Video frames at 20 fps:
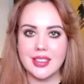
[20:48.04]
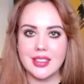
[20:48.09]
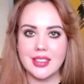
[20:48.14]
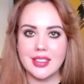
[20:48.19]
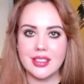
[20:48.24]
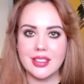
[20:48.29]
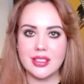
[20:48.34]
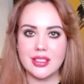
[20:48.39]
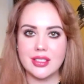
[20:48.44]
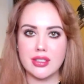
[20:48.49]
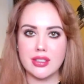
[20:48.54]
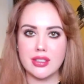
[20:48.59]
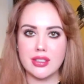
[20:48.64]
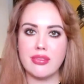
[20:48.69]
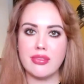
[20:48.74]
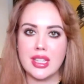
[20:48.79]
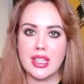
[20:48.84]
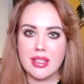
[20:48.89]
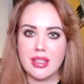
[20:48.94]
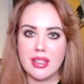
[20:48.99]
to
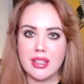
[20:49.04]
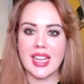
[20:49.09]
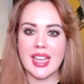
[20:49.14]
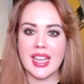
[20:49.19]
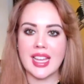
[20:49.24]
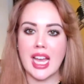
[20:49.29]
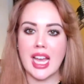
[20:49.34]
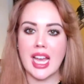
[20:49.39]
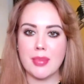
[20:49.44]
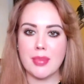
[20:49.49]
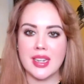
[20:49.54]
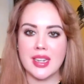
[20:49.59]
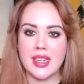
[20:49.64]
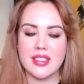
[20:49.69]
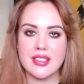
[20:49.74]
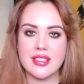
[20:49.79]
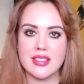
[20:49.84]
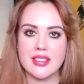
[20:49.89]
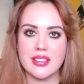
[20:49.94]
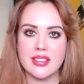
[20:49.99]
feel that
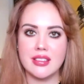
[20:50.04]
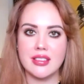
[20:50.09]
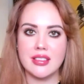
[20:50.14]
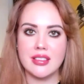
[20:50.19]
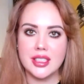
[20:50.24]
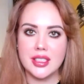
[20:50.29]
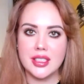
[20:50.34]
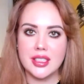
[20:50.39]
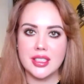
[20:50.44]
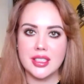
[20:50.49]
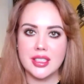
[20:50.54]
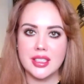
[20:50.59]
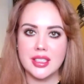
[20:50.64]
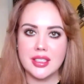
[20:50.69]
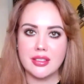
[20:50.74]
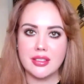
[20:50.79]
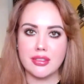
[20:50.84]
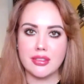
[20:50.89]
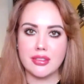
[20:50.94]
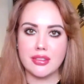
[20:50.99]
happiness
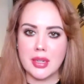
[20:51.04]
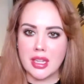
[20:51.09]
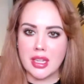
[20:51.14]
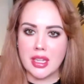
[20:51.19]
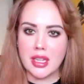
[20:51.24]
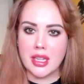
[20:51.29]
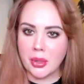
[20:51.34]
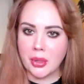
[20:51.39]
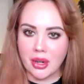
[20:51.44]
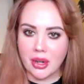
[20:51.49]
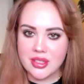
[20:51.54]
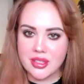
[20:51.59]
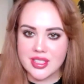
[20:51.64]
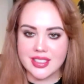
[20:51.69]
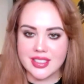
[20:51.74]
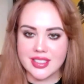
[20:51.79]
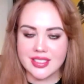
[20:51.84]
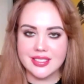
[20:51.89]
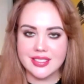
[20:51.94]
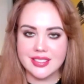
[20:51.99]
from another person,
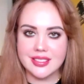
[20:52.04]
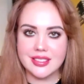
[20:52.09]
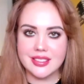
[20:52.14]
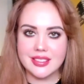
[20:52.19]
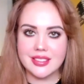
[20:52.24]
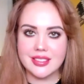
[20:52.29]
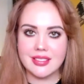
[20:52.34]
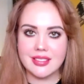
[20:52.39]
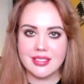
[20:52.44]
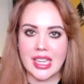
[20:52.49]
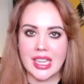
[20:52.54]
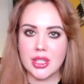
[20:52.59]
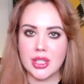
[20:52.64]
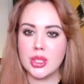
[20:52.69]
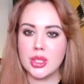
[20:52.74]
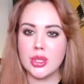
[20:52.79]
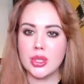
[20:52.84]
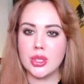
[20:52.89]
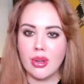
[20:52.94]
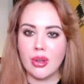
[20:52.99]
that
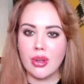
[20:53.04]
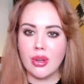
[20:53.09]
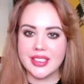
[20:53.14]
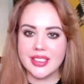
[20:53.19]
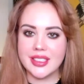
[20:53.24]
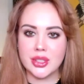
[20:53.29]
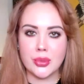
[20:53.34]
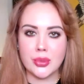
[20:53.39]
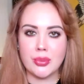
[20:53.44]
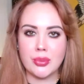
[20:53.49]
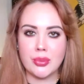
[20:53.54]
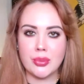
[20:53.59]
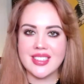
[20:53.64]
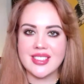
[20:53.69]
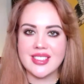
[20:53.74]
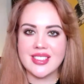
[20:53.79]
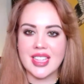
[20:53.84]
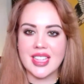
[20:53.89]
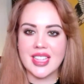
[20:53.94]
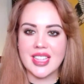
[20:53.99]
joy, to witness
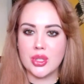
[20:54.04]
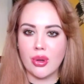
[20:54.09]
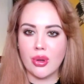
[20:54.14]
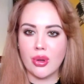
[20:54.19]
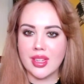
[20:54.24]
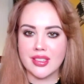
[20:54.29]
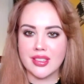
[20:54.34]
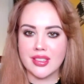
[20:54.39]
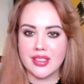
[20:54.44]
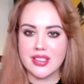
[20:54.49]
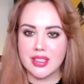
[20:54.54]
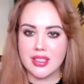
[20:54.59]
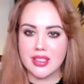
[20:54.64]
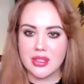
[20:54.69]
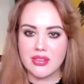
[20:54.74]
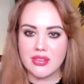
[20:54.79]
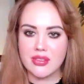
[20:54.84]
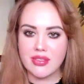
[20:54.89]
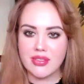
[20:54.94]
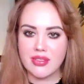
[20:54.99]
that joy on
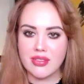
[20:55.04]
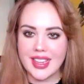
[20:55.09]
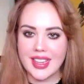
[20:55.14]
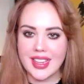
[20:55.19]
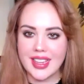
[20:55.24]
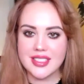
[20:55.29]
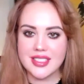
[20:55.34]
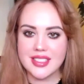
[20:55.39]
someone's face.